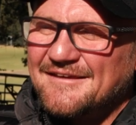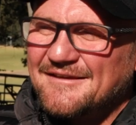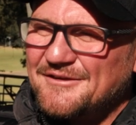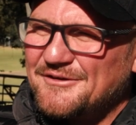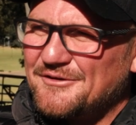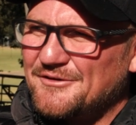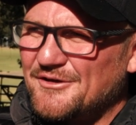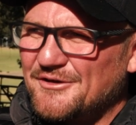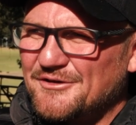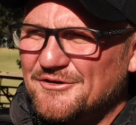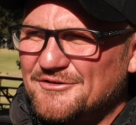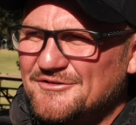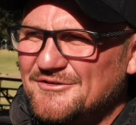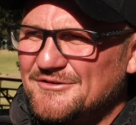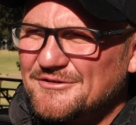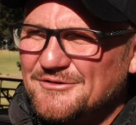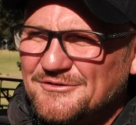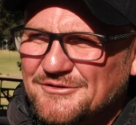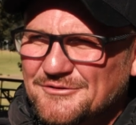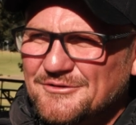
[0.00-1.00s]
You know, you
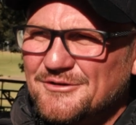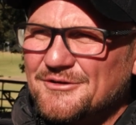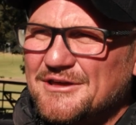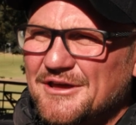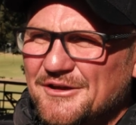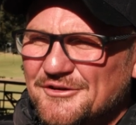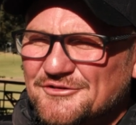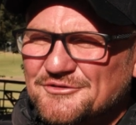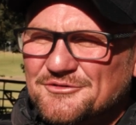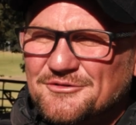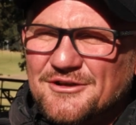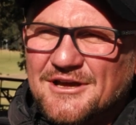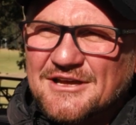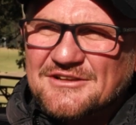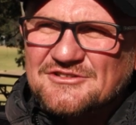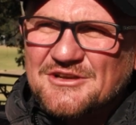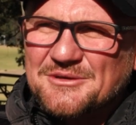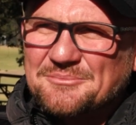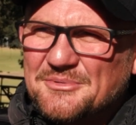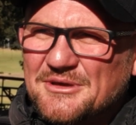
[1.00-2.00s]
look at a school like
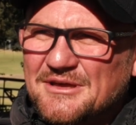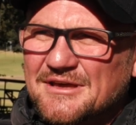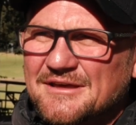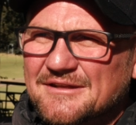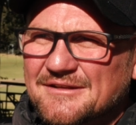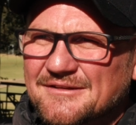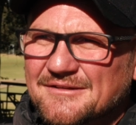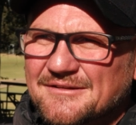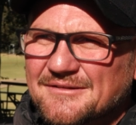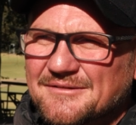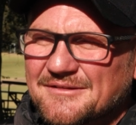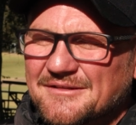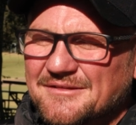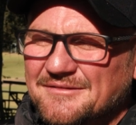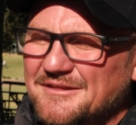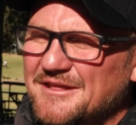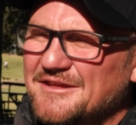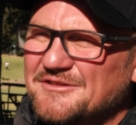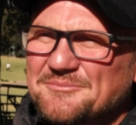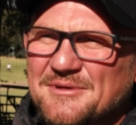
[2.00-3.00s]
Jeppe, and
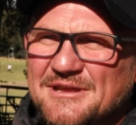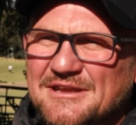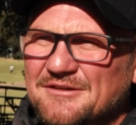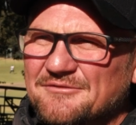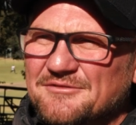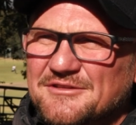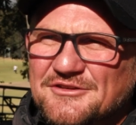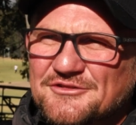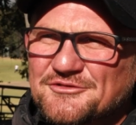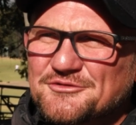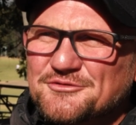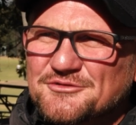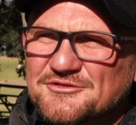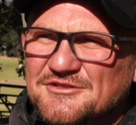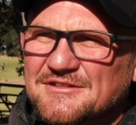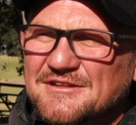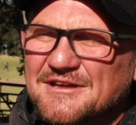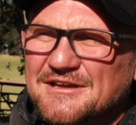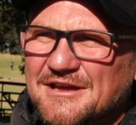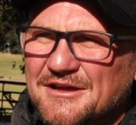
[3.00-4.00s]
there's many of these schools
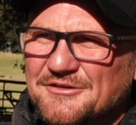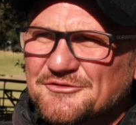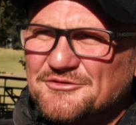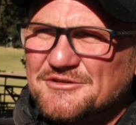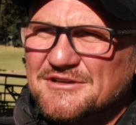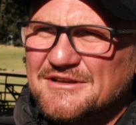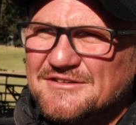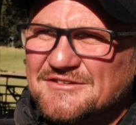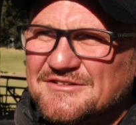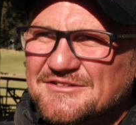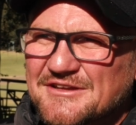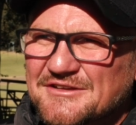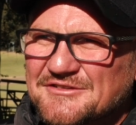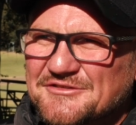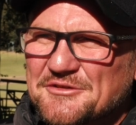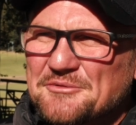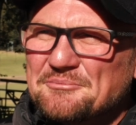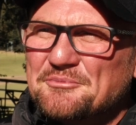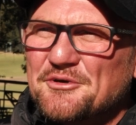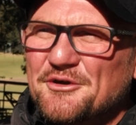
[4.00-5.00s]
in the country. It's
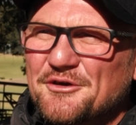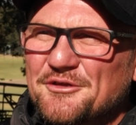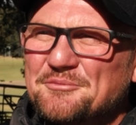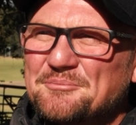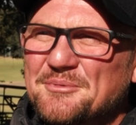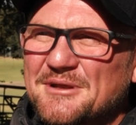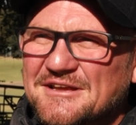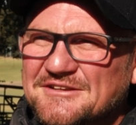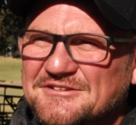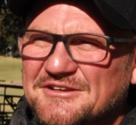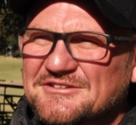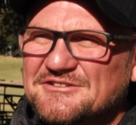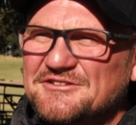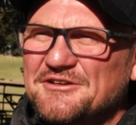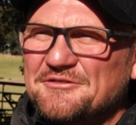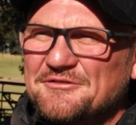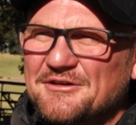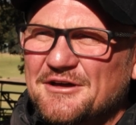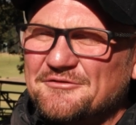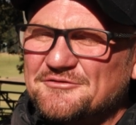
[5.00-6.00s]
the birthplace of
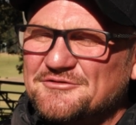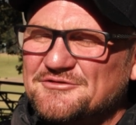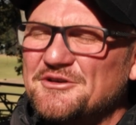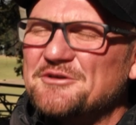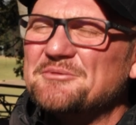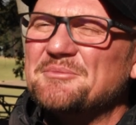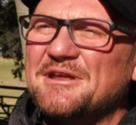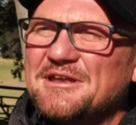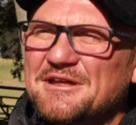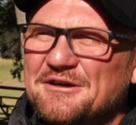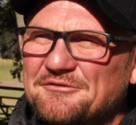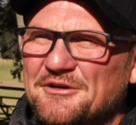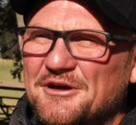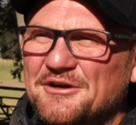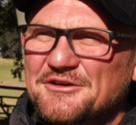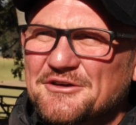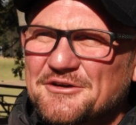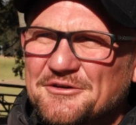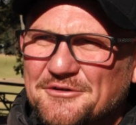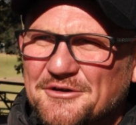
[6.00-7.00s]
so many of our
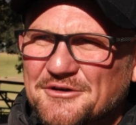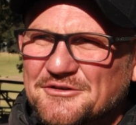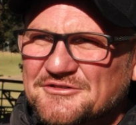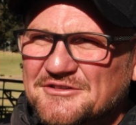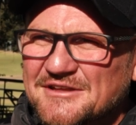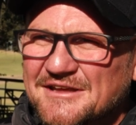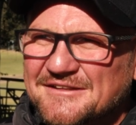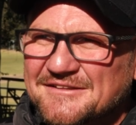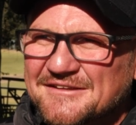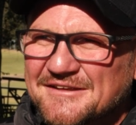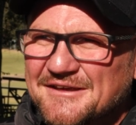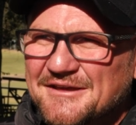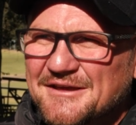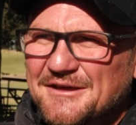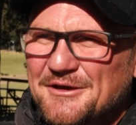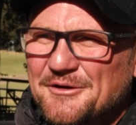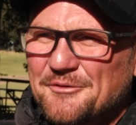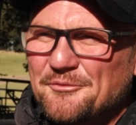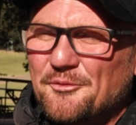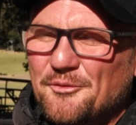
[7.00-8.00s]
heroes that
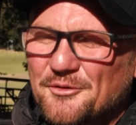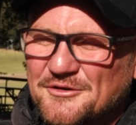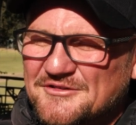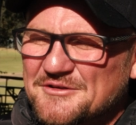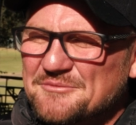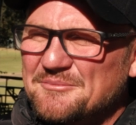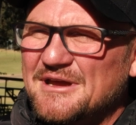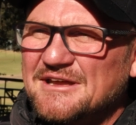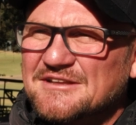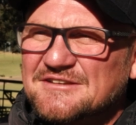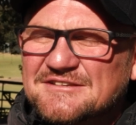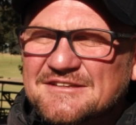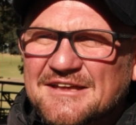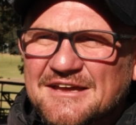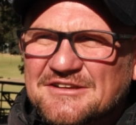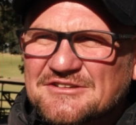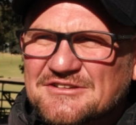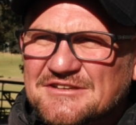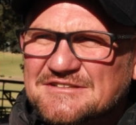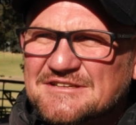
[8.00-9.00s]
walks the main
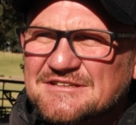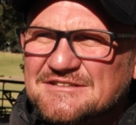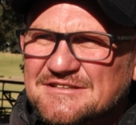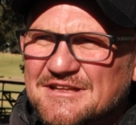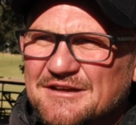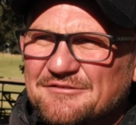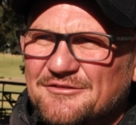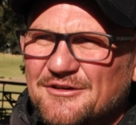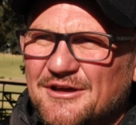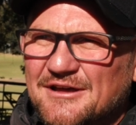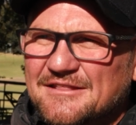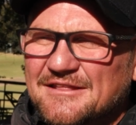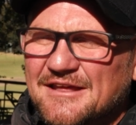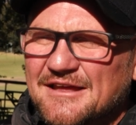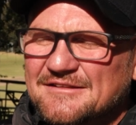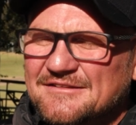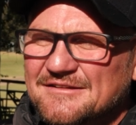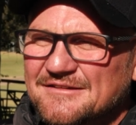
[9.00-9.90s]
stages and stuff like that.